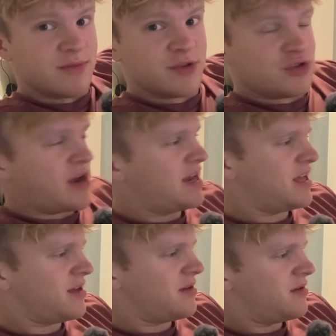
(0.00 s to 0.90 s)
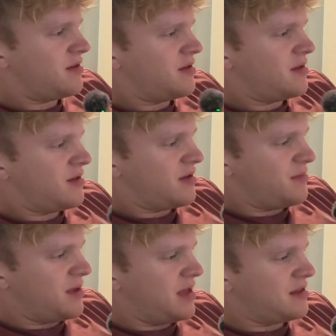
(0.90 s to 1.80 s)
training
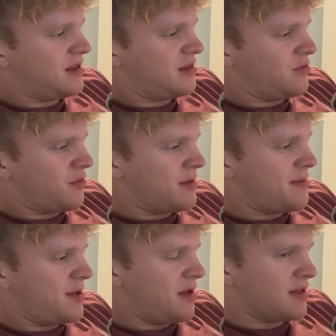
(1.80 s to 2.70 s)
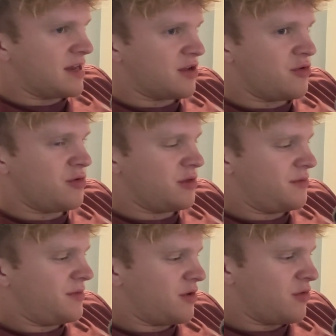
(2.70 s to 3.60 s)
PLL, or maybe I'll get a cool
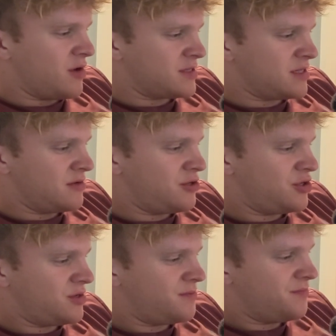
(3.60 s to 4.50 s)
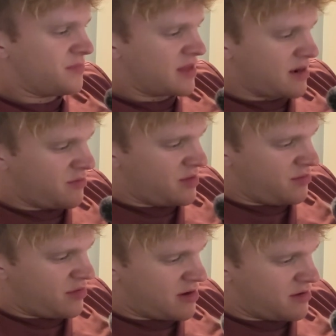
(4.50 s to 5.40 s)
cross solution that I'm really
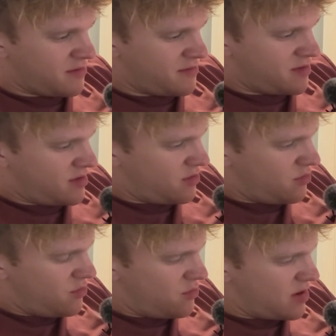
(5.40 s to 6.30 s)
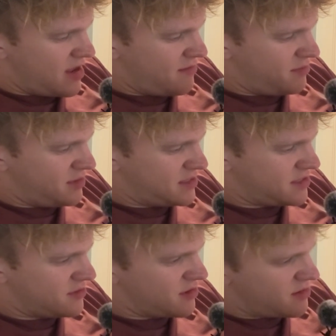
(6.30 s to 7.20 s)
proud of. Ooh, I have
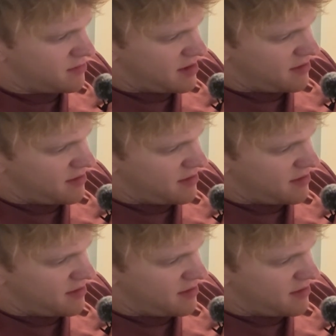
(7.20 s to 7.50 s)
blister on my